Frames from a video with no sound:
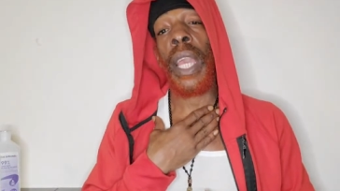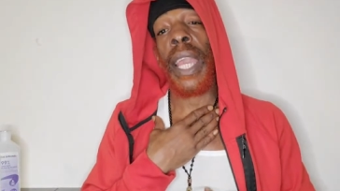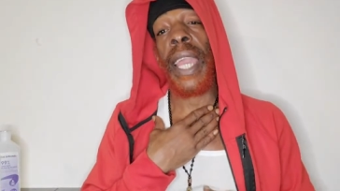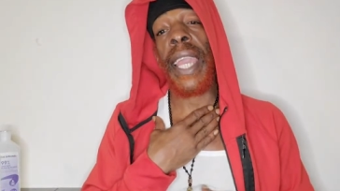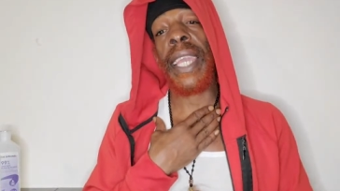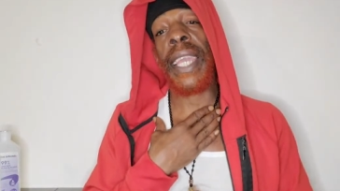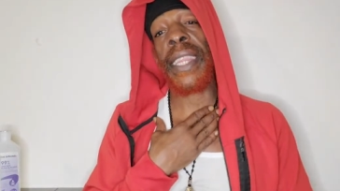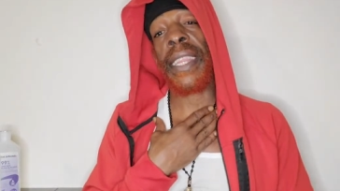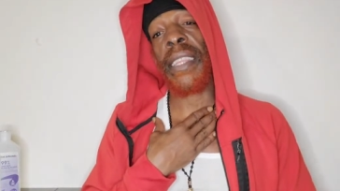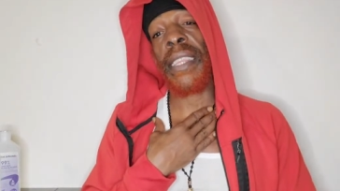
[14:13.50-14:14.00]

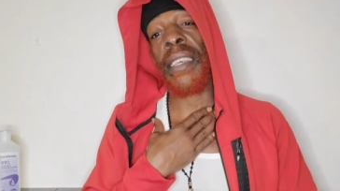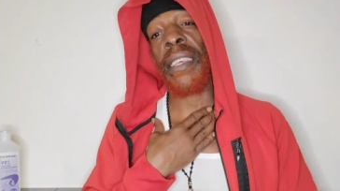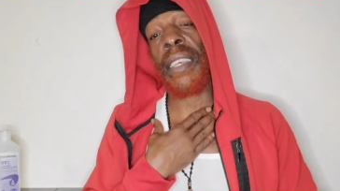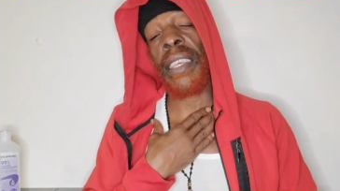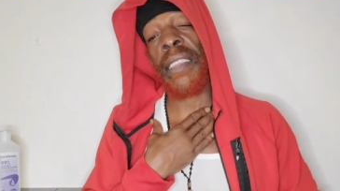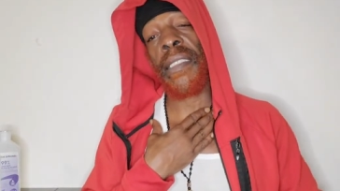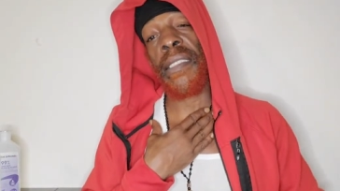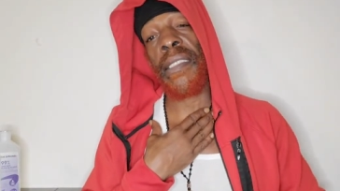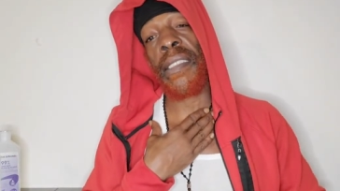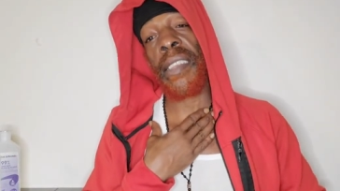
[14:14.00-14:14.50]
in the
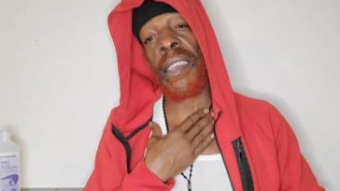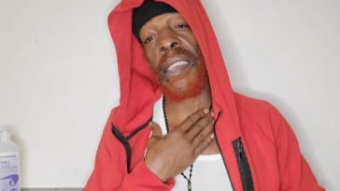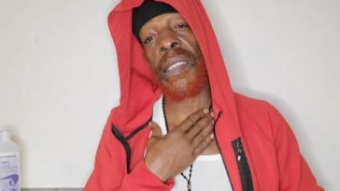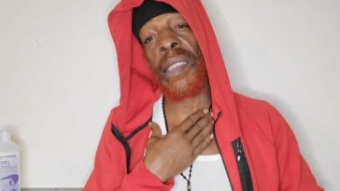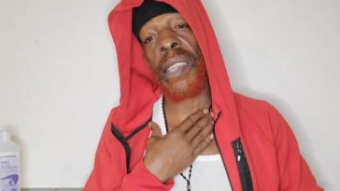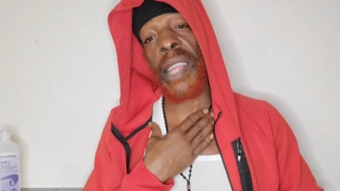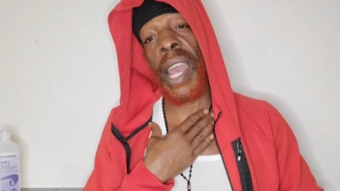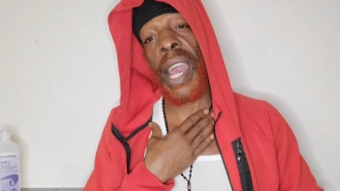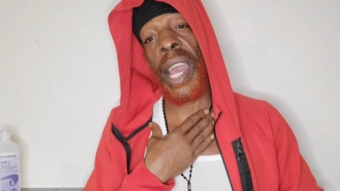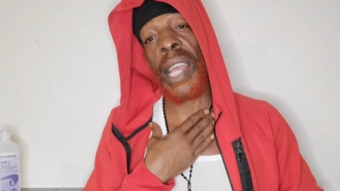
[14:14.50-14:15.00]

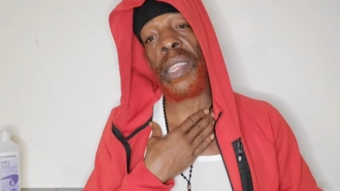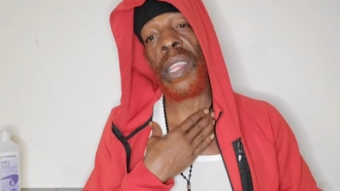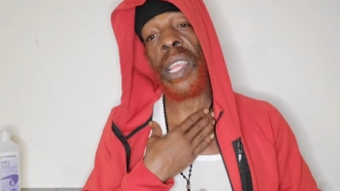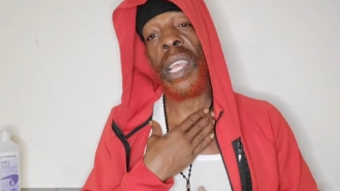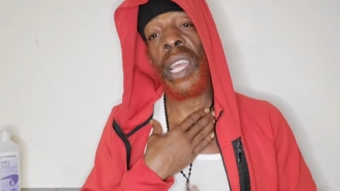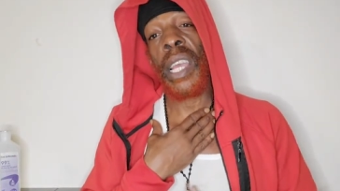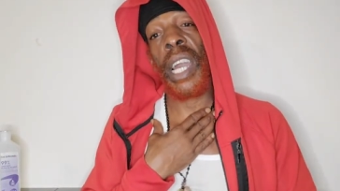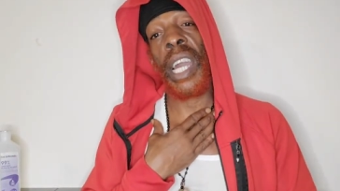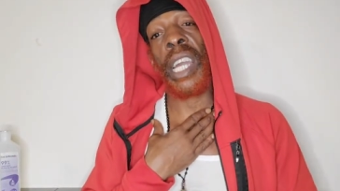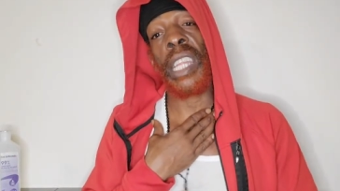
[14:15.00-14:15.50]
intestines
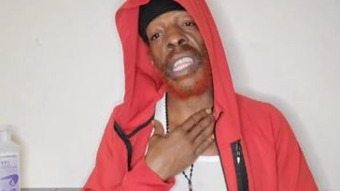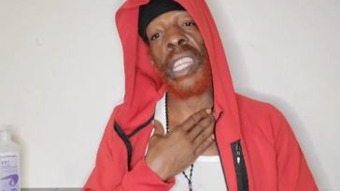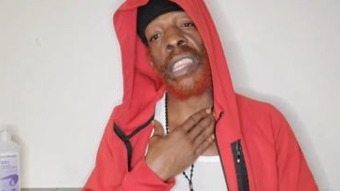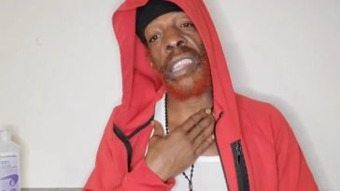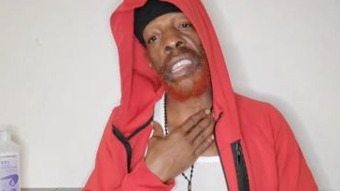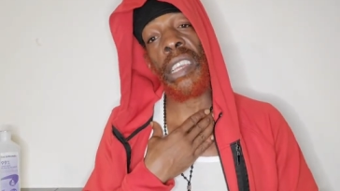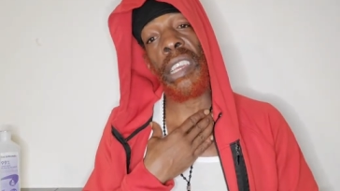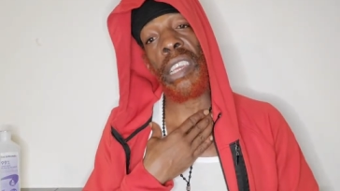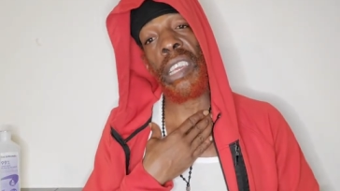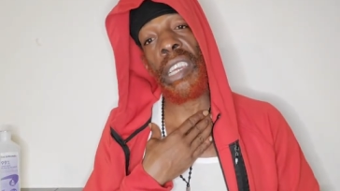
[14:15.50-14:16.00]
and in
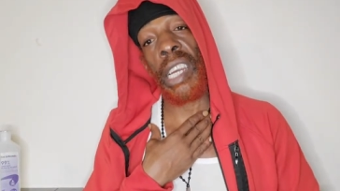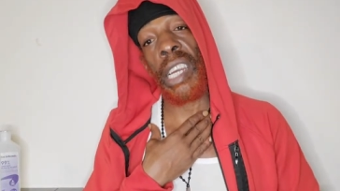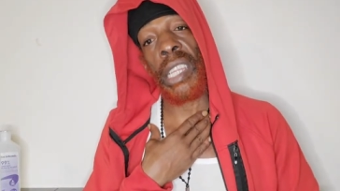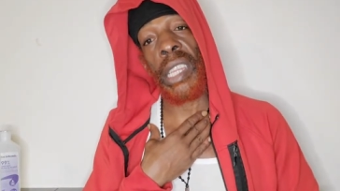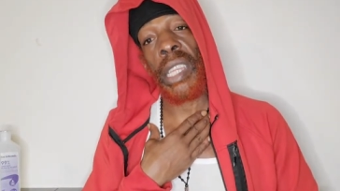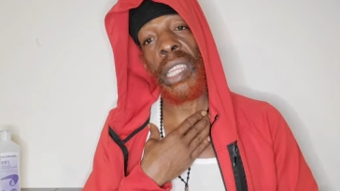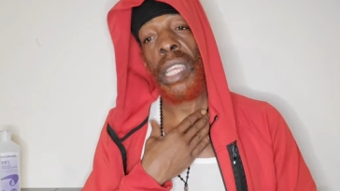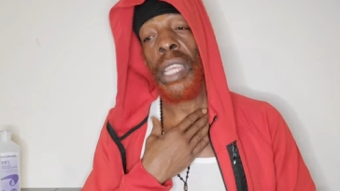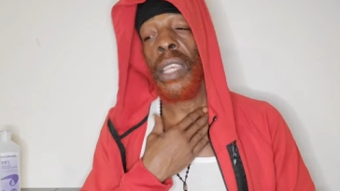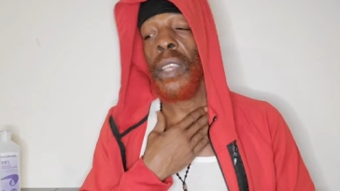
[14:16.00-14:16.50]
the
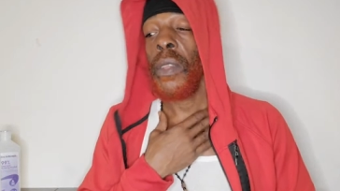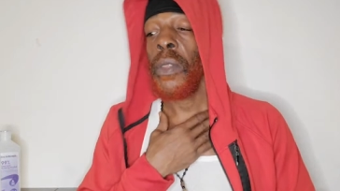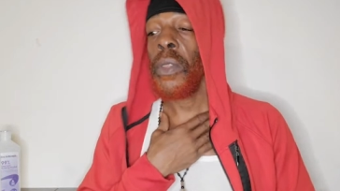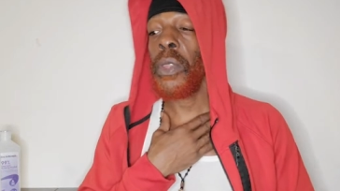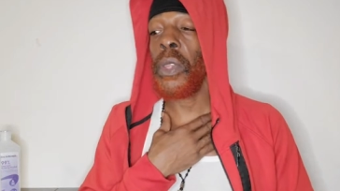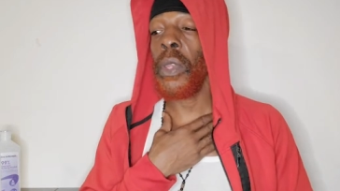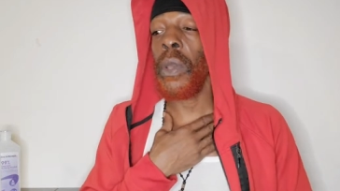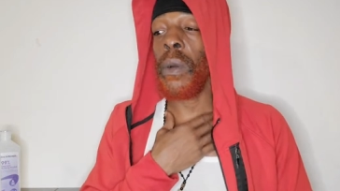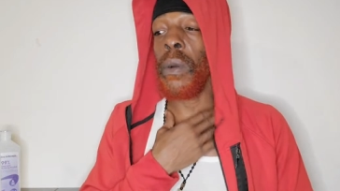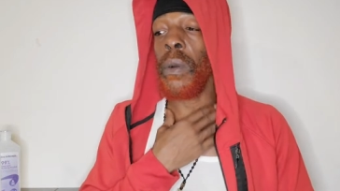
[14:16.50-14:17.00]
gut.
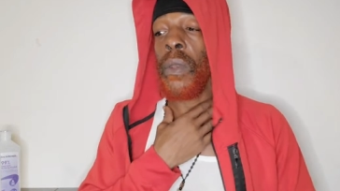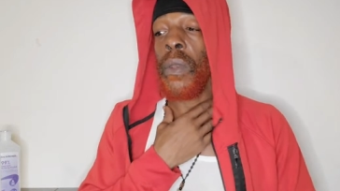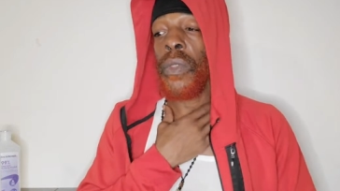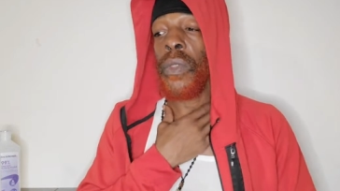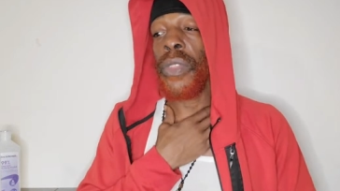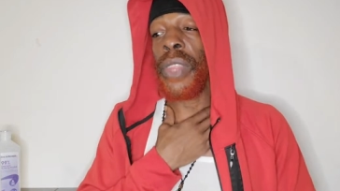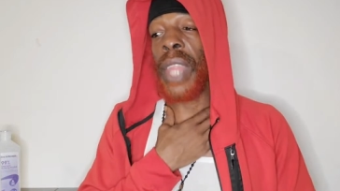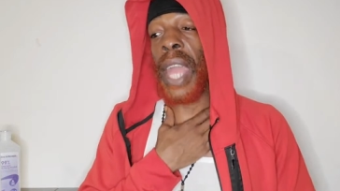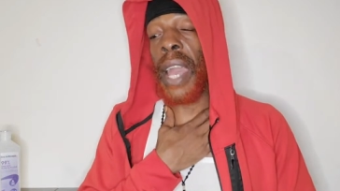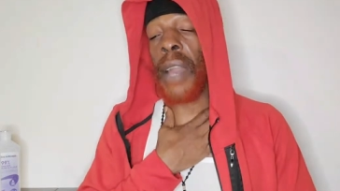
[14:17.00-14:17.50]
So
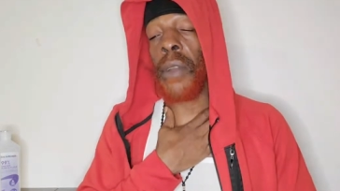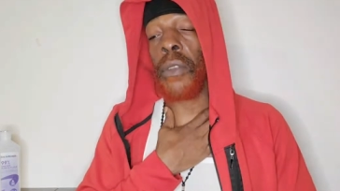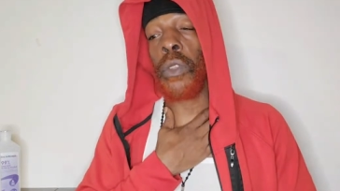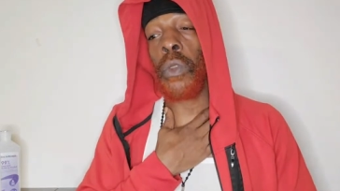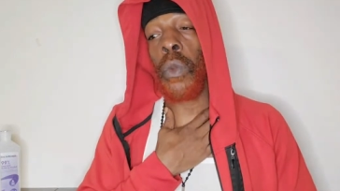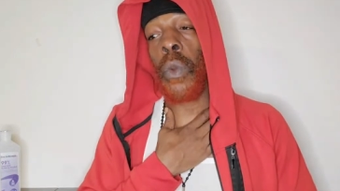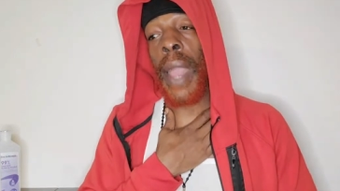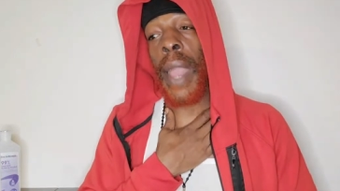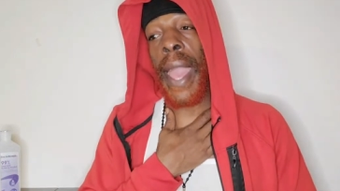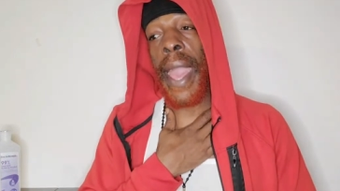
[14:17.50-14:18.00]
now
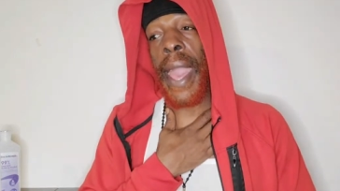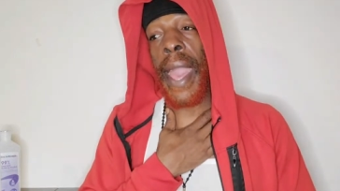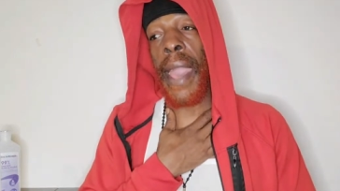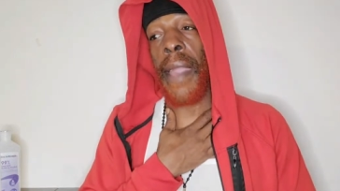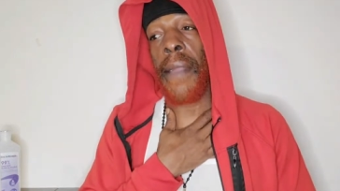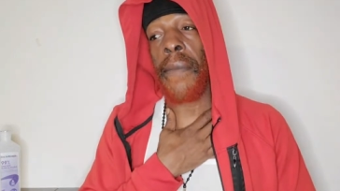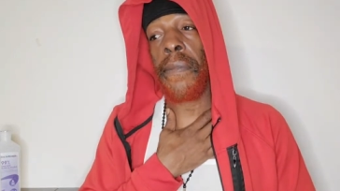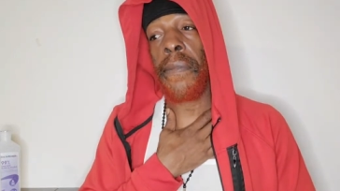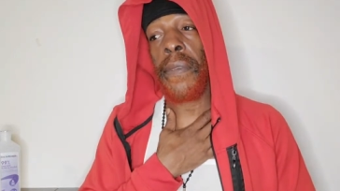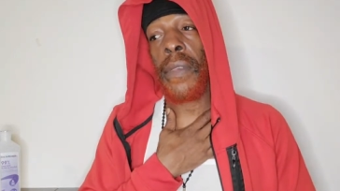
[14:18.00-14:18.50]
you are